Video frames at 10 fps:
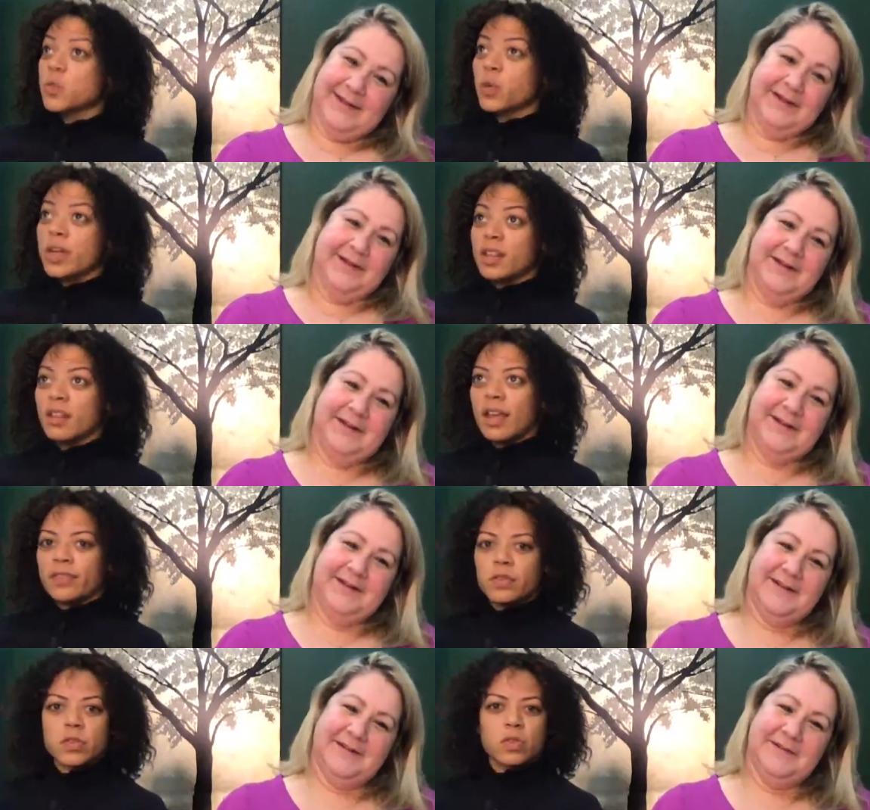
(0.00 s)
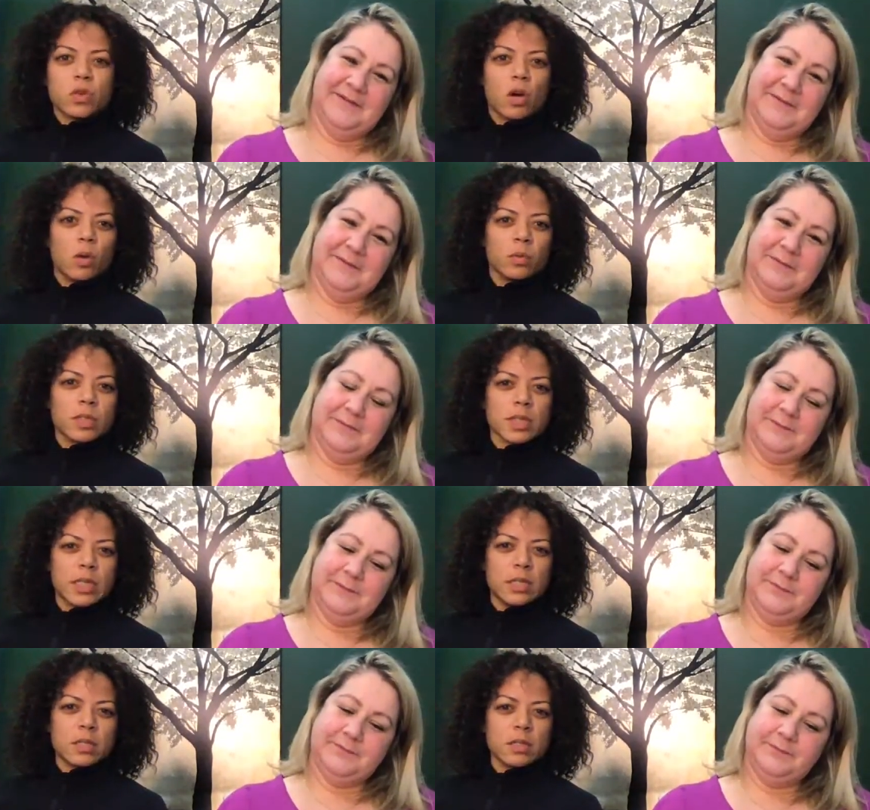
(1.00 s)
Speaker 1: when like the snow and
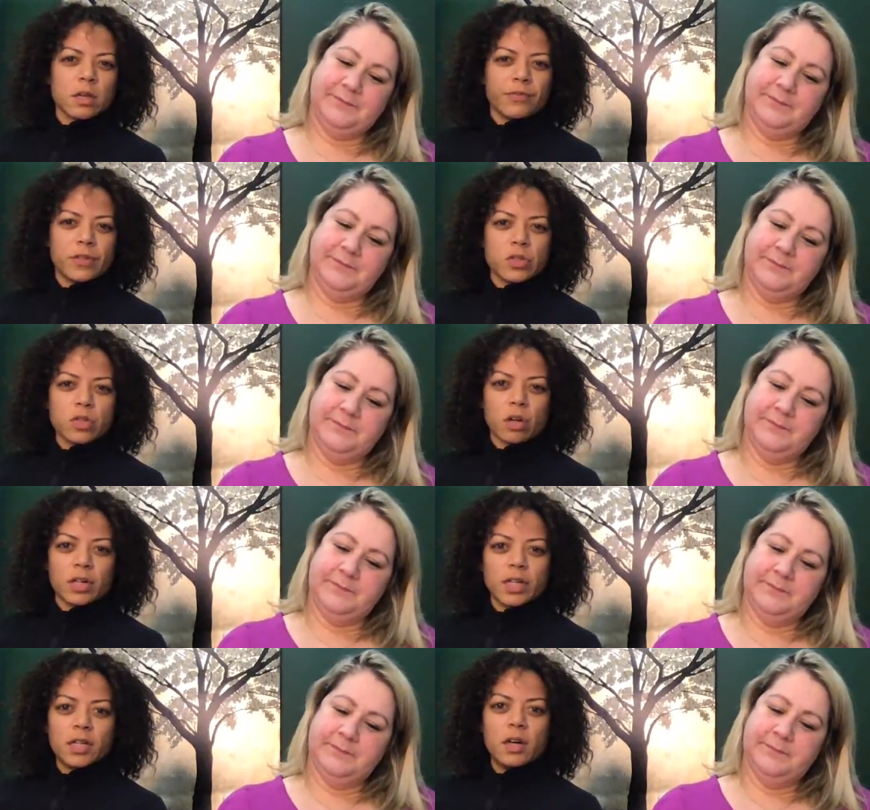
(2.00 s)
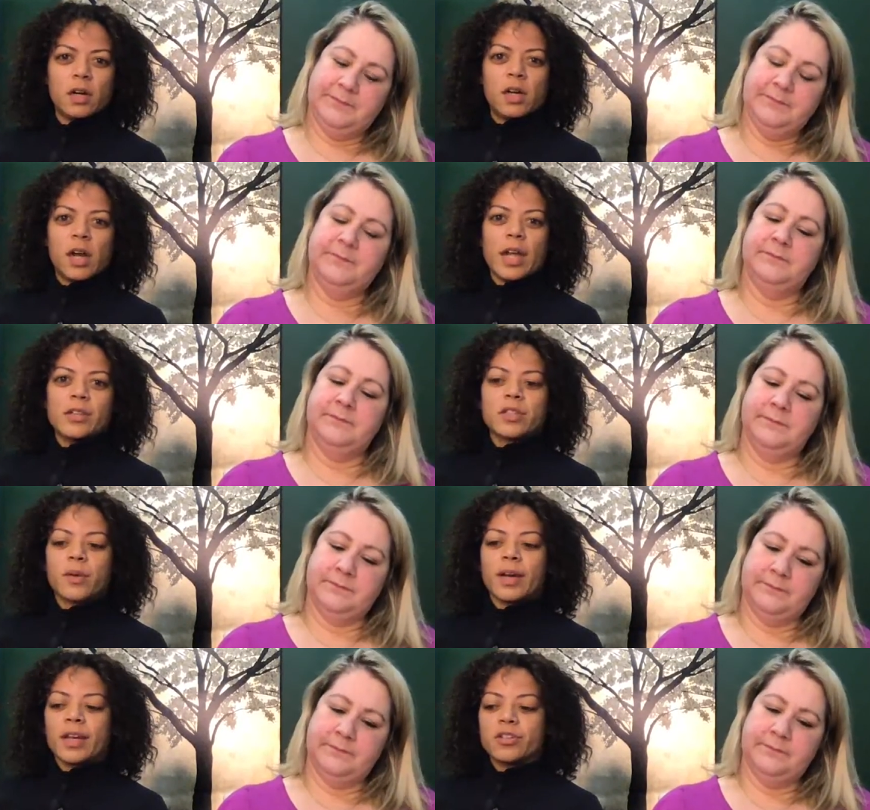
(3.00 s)
sleet and stuff had started, mm-hmm. and
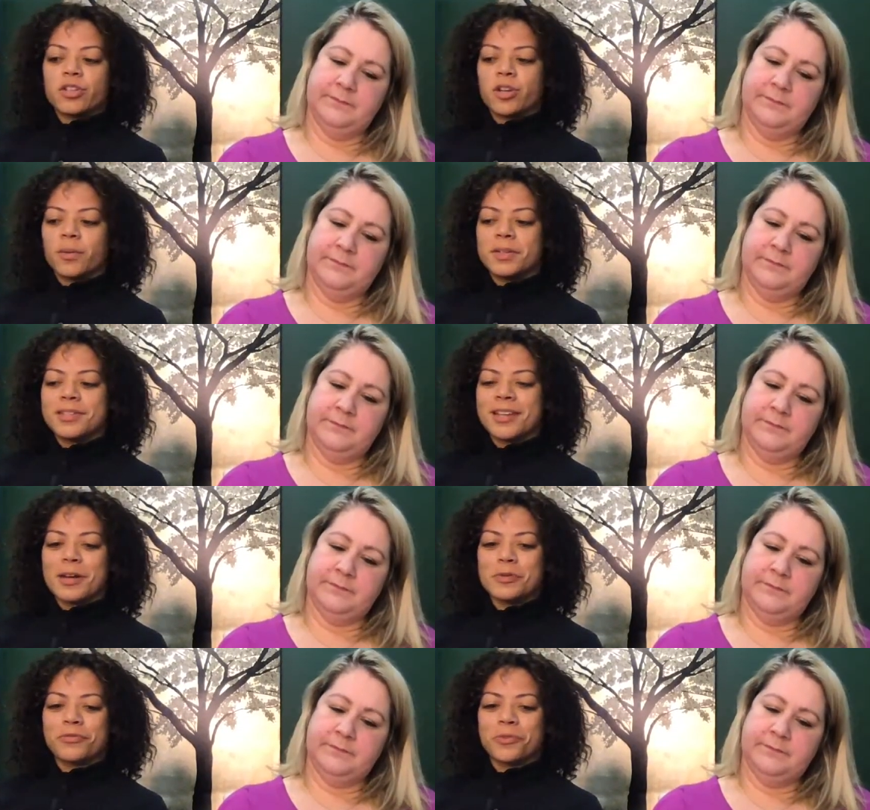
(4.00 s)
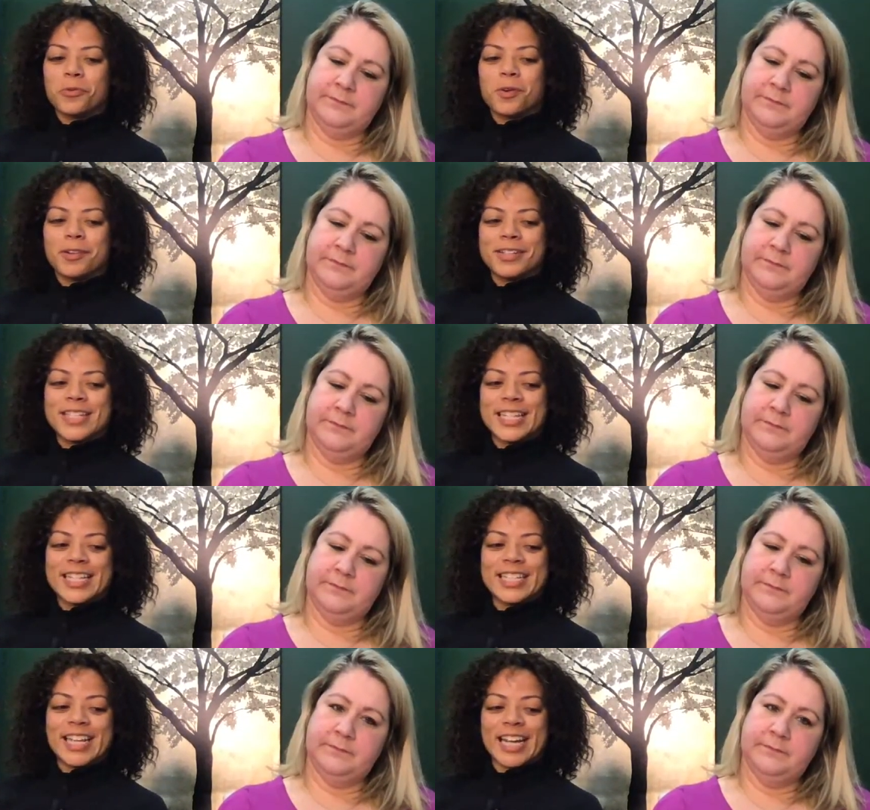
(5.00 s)
so I had showing scheduled for
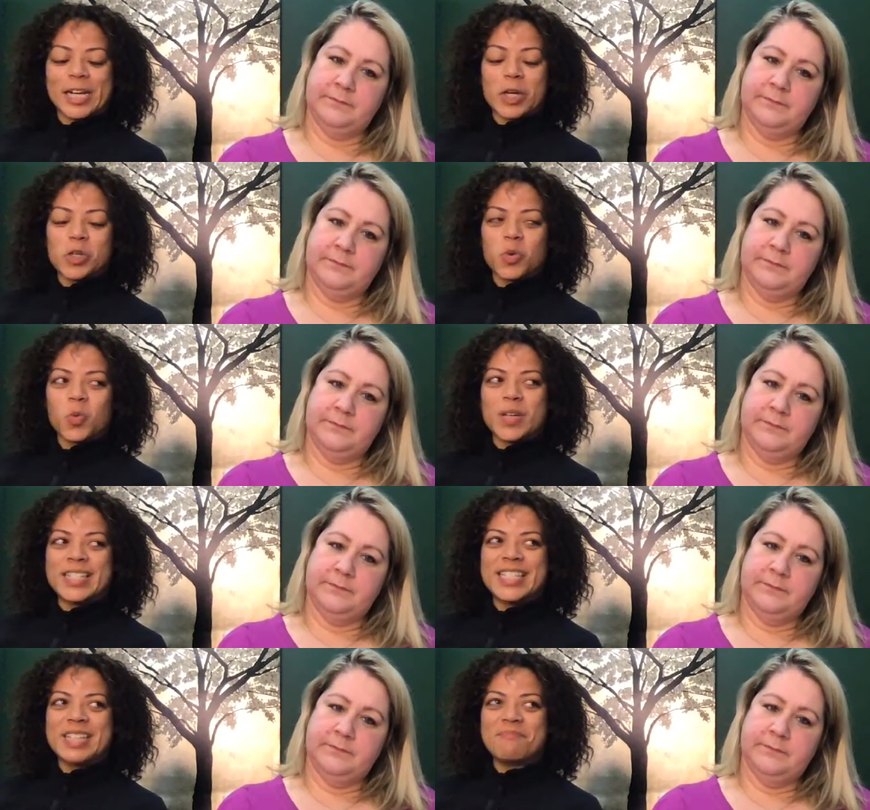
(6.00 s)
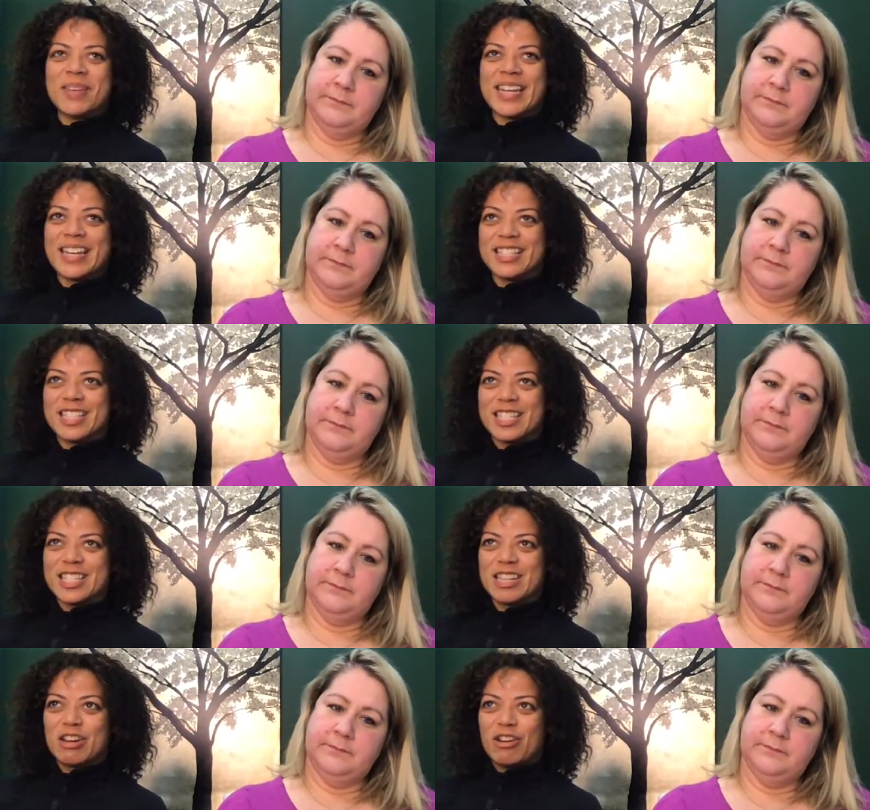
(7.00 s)
Warrenton. I got 20
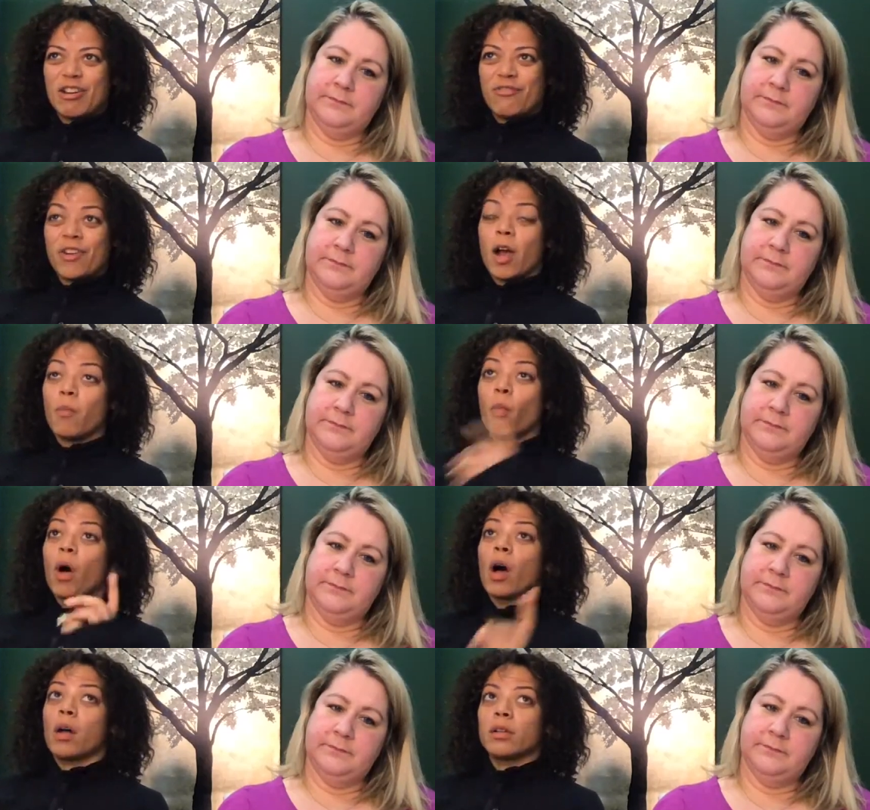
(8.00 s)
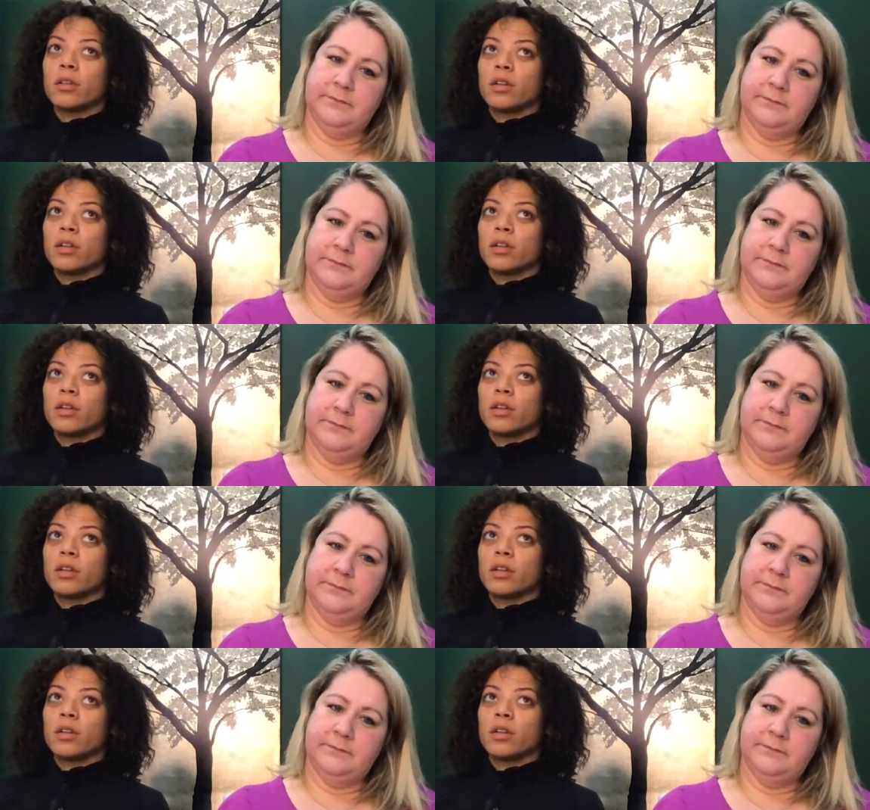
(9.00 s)
minutes from well,